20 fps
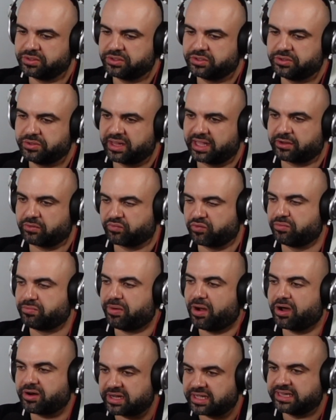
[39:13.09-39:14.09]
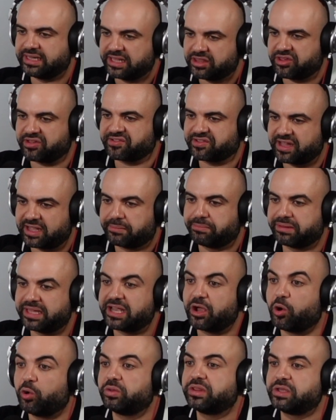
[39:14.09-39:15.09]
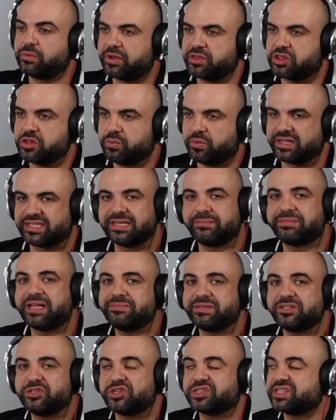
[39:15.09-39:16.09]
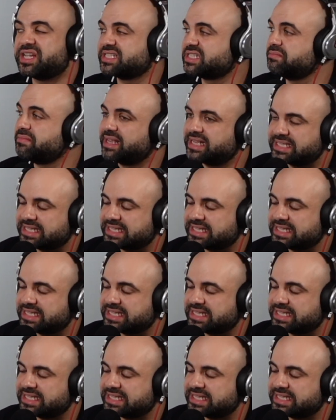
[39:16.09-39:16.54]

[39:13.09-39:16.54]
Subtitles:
robotically just play only what you want. Sometimes it just doesn't make